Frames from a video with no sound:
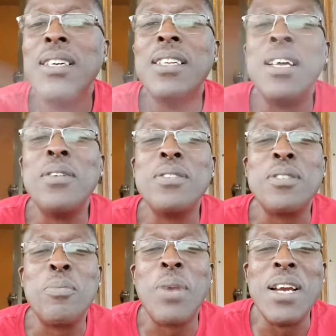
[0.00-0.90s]
That was
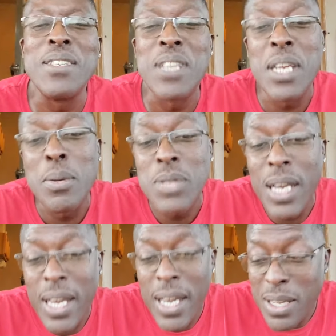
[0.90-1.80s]
just a parents thing. They was
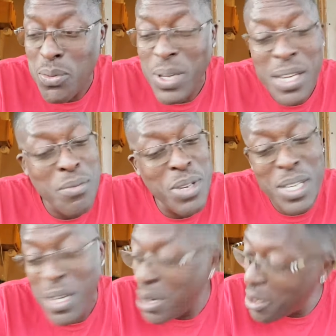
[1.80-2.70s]
like, yes, we getting rid
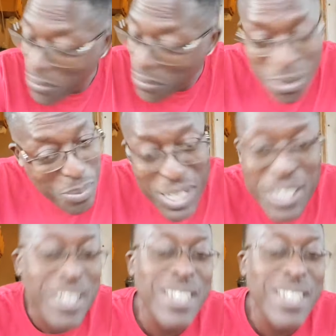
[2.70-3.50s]
of y'all for a minute.